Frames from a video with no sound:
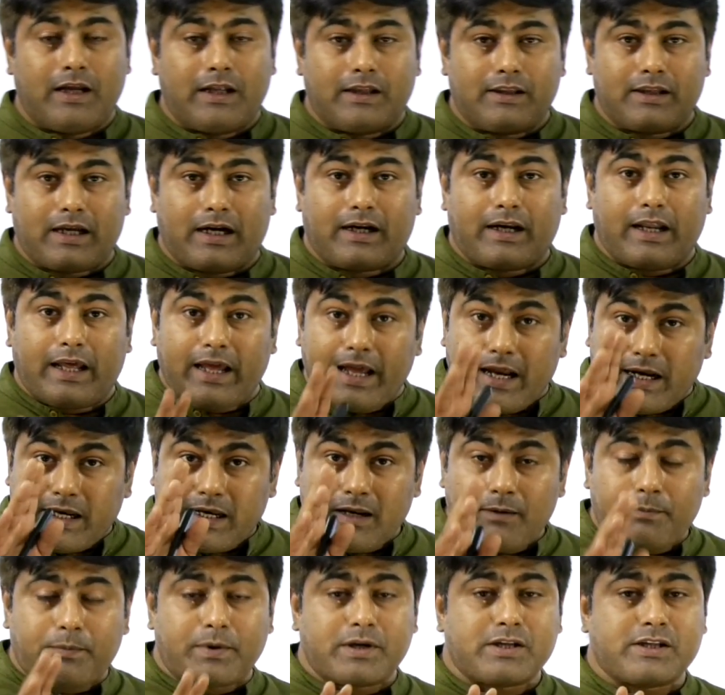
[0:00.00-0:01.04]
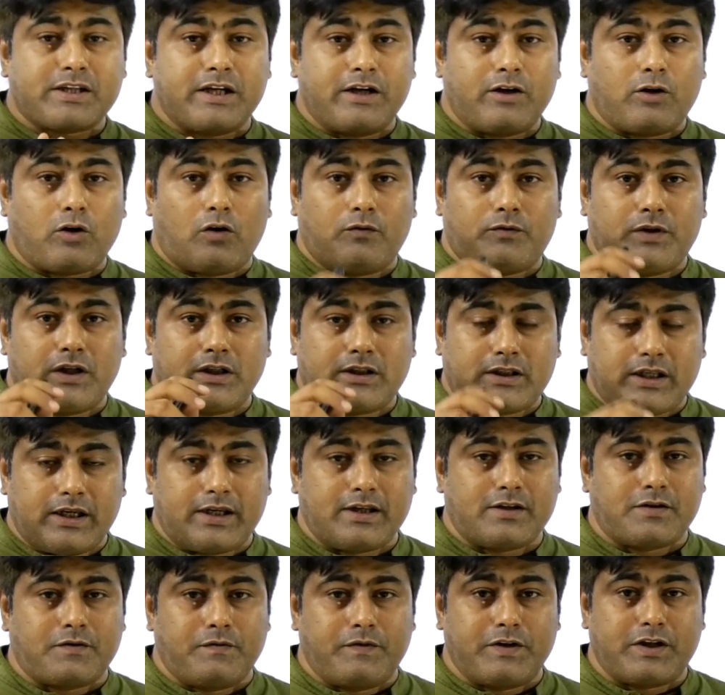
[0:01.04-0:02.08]
that 80% of the
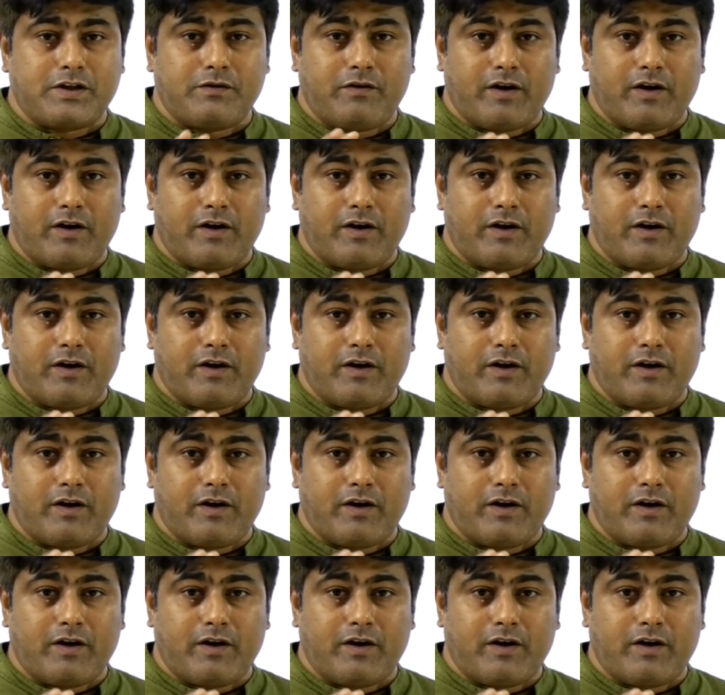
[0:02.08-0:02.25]
things which